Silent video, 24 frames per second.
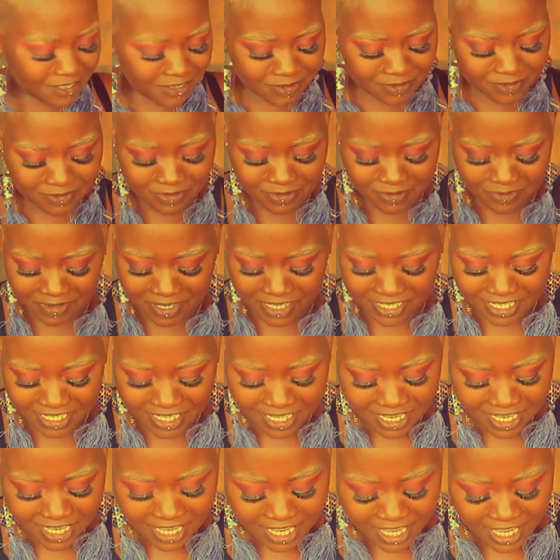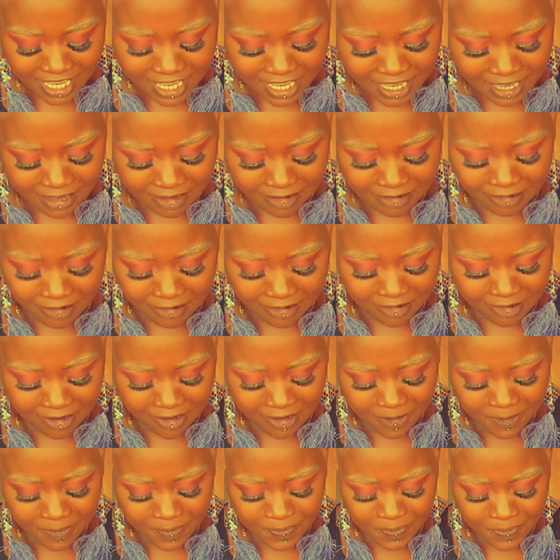so sweet.
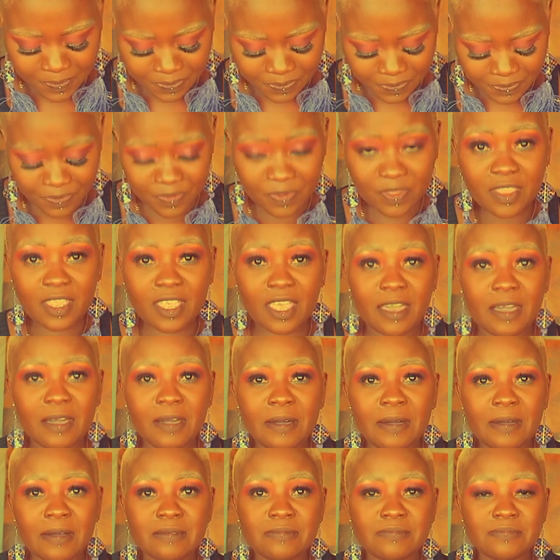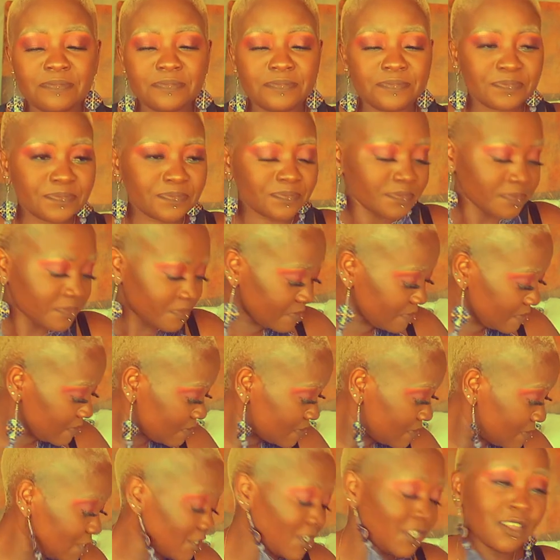Oh,
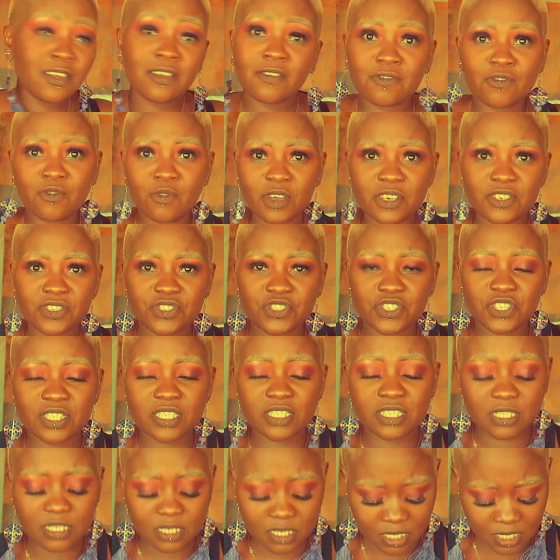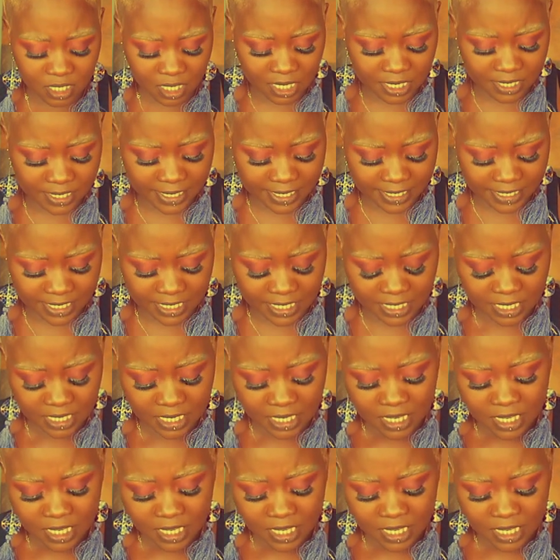it's a lot of questions, clearly.